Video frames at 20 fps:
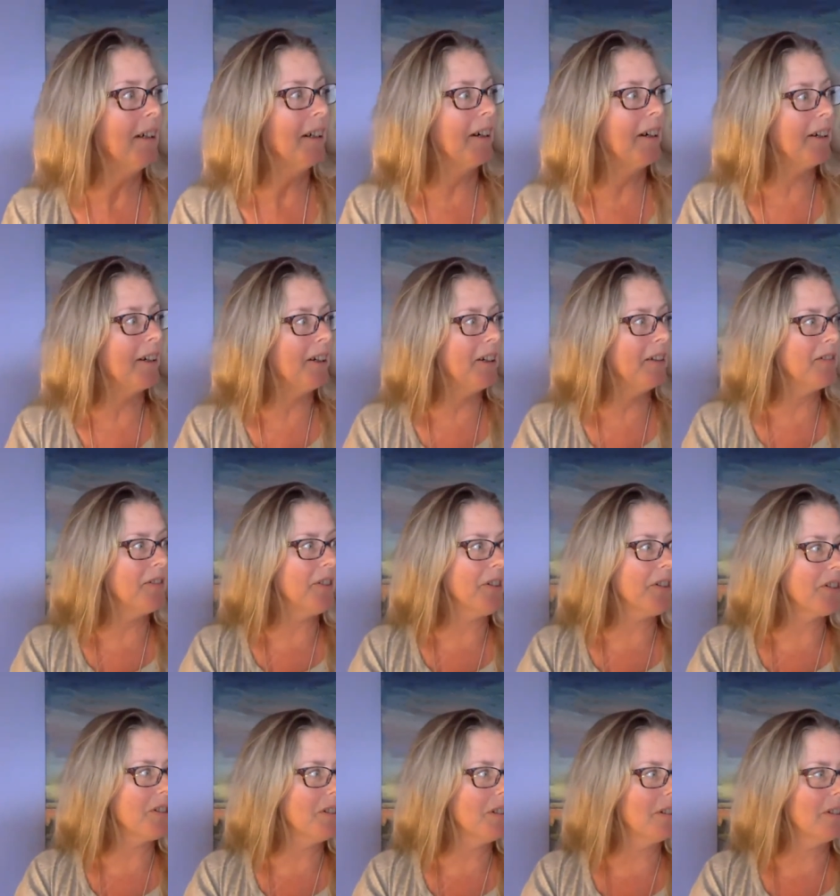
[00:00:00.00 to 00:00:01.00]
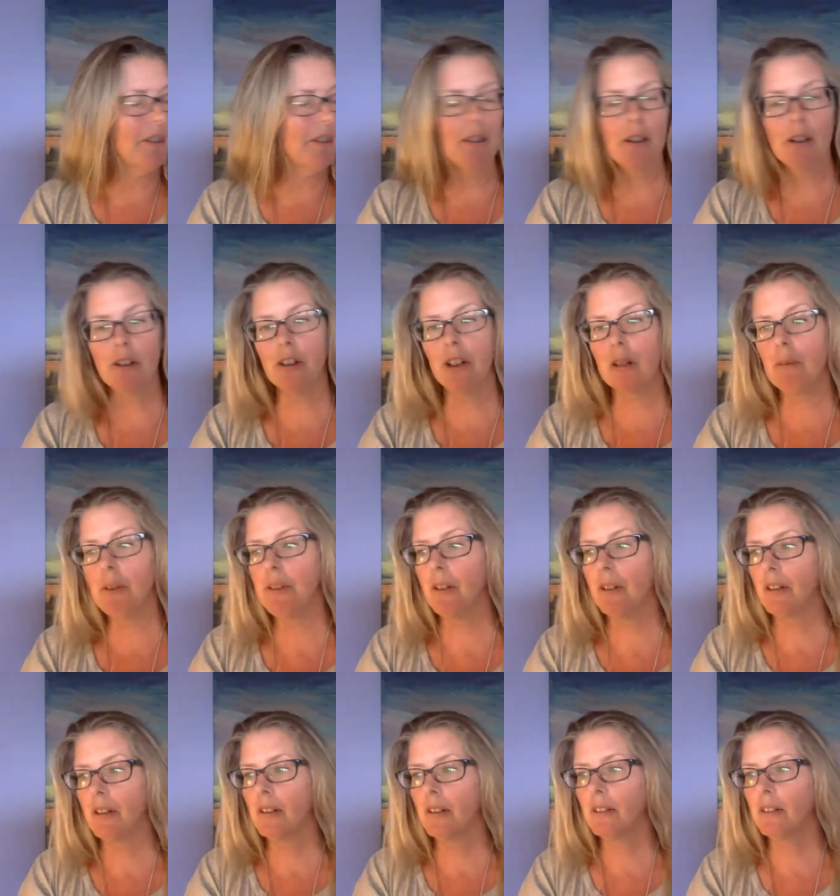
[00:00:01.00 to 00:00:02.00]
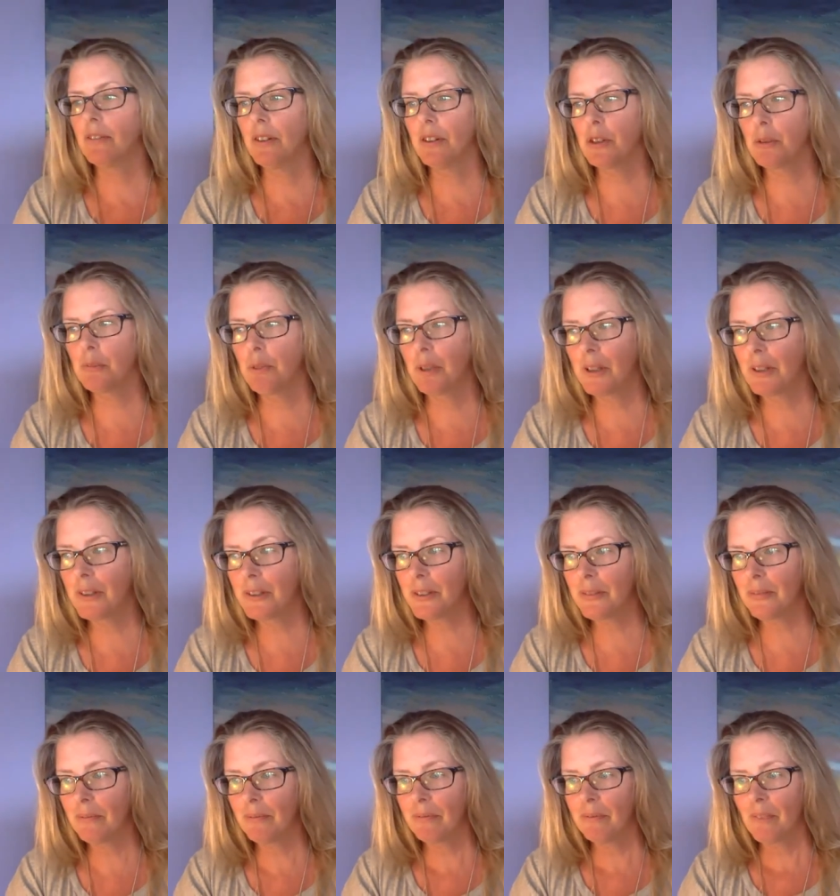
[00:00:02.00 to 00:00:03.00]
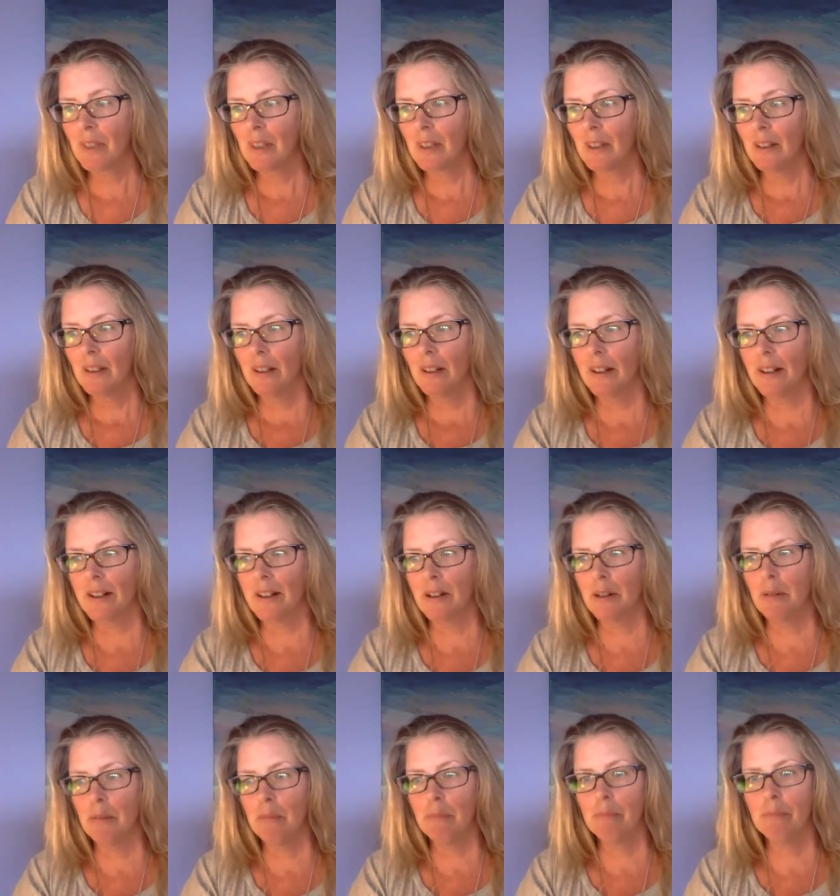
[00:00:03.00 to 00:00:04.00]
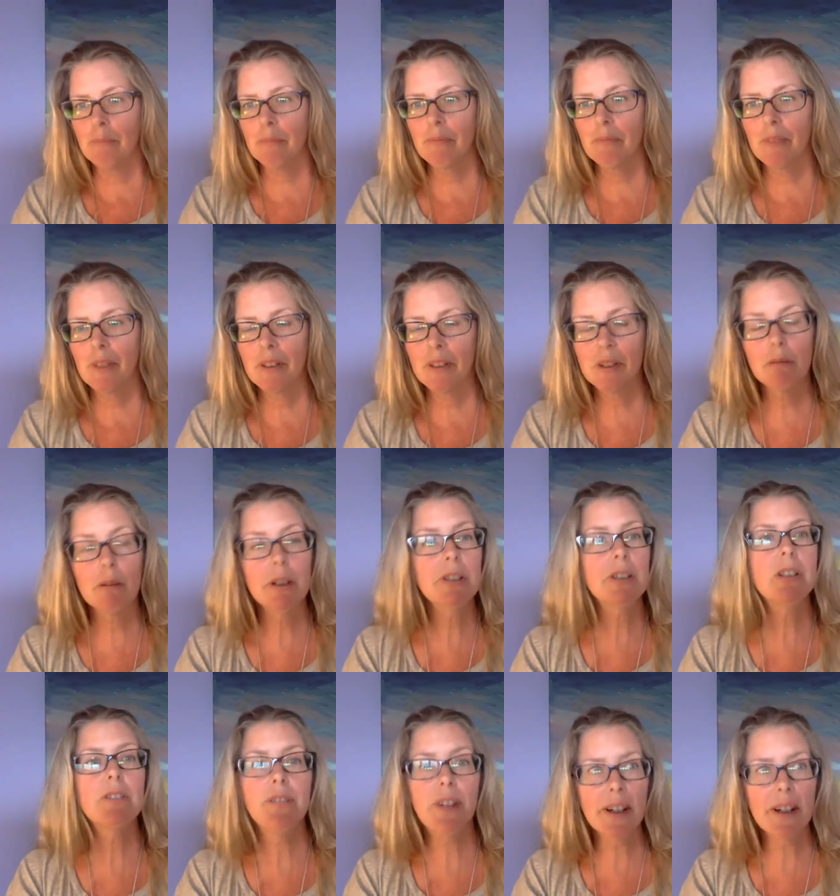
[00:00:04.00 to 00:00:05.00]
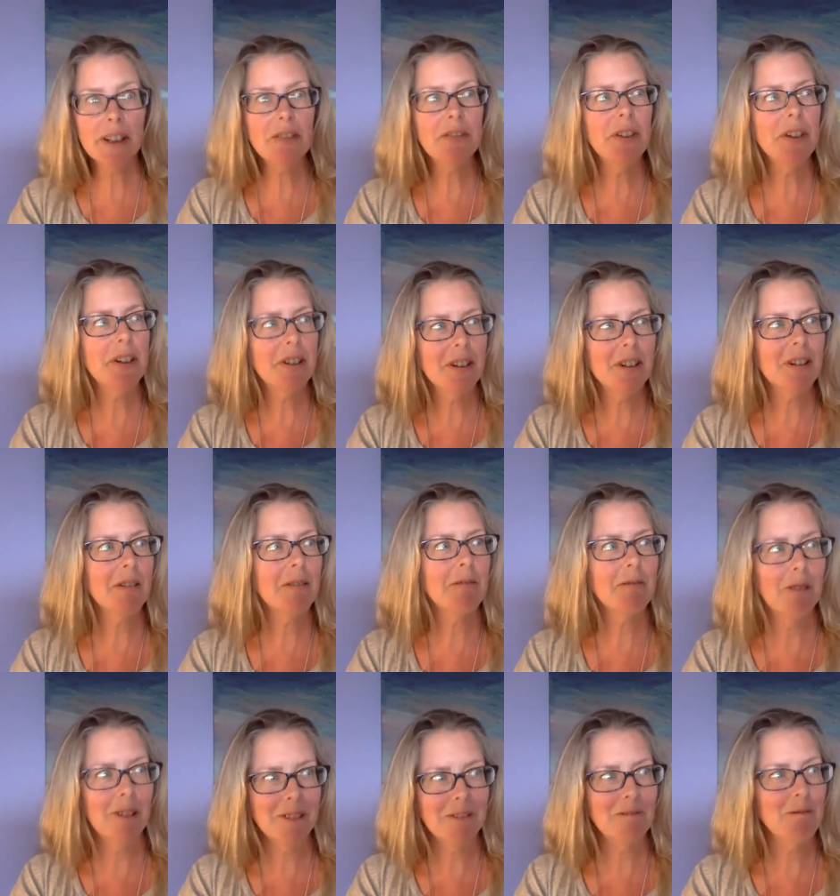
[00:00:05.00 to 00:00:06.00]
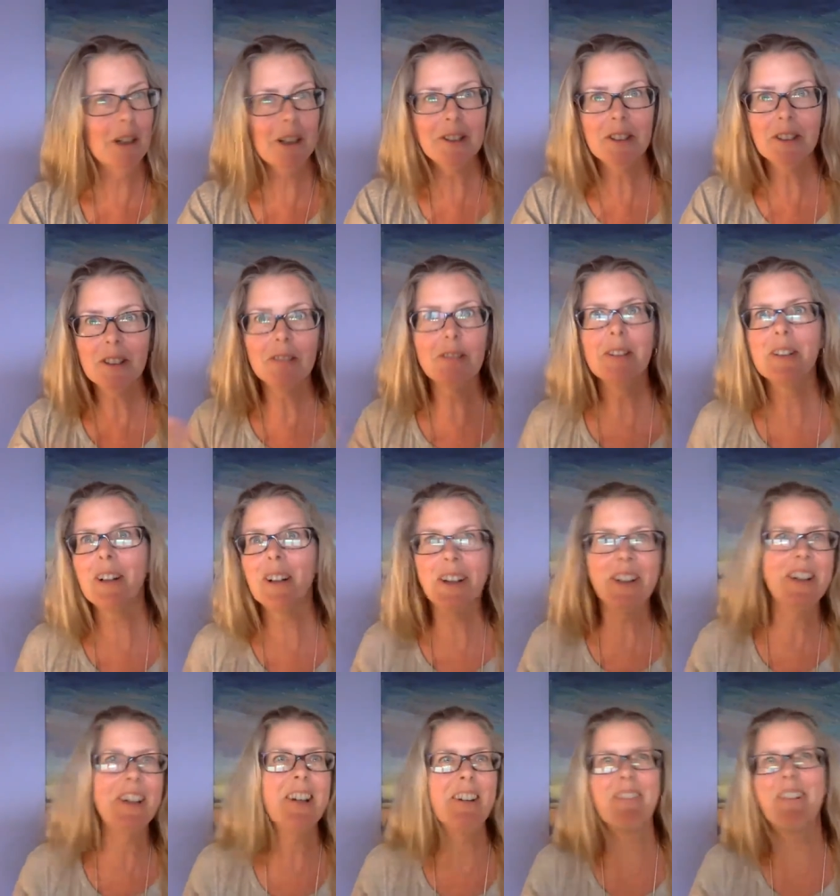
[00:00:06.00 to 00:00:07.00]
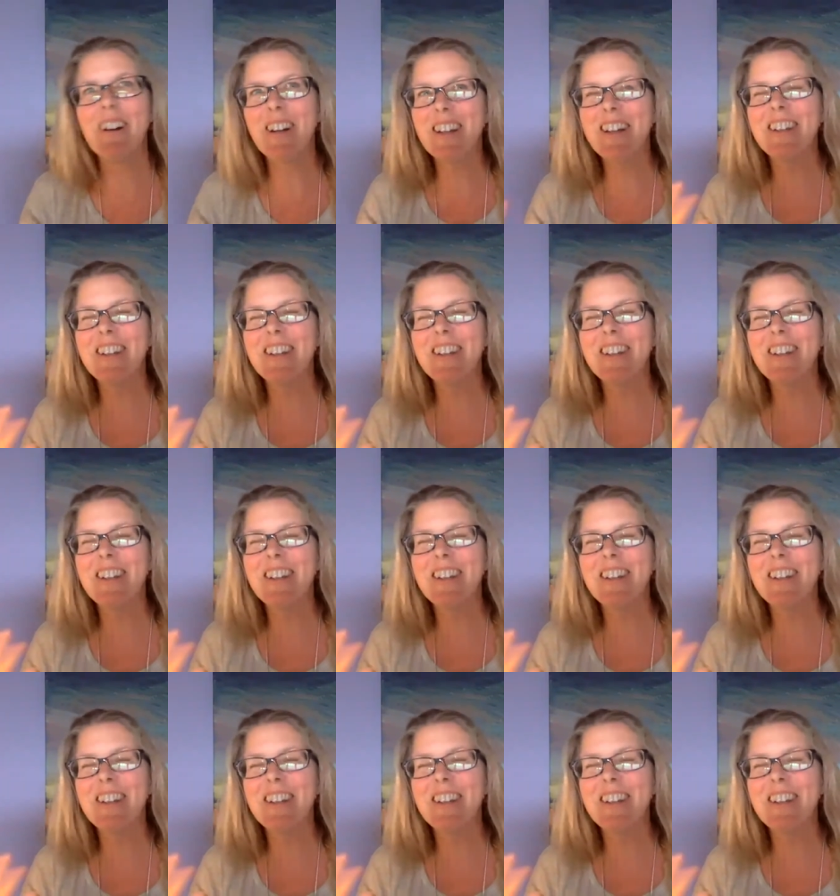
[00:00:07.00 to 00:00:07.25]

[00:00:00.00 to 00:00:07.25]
unfortunate that her name was on it in the first place. So when she finally figured out what's going on here, why